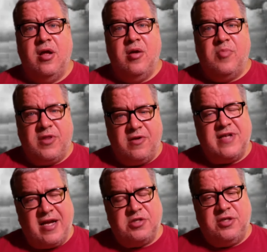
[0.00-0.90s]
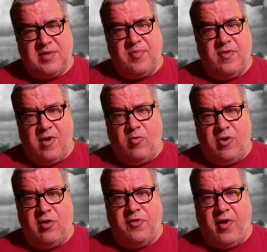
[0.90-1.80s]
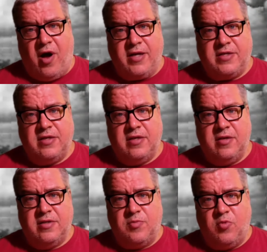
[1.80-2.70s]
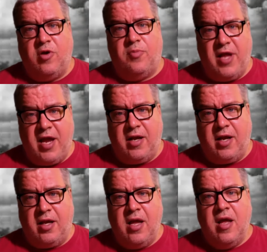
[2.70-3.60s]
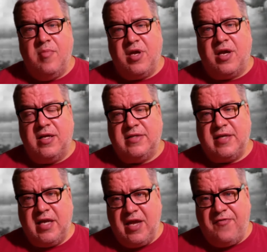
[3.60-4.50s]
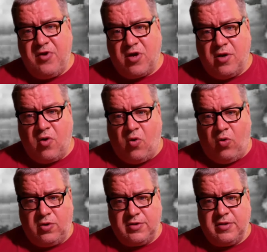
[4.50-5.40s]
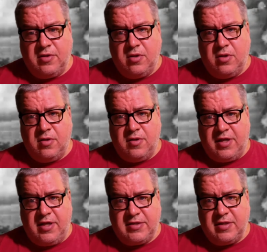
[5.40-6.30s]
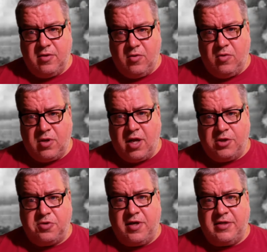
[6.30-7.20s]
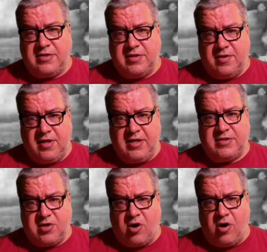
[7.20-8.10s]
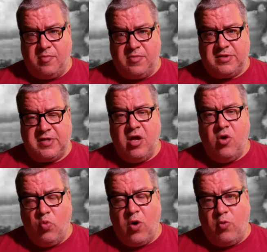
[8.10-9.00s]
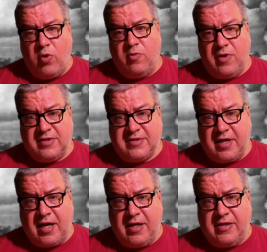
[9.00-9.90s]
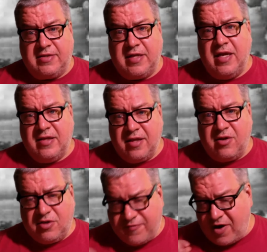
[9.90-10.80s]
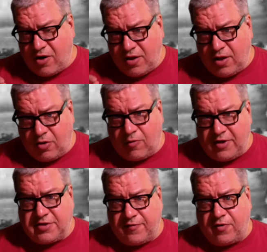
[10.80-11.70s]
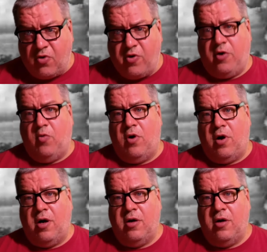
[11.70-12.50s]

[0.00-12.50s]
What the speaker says: But there's actually a real thought, some real planning, because if you can hold these countries to these terms, what we will see is that there is very little reason for going to war.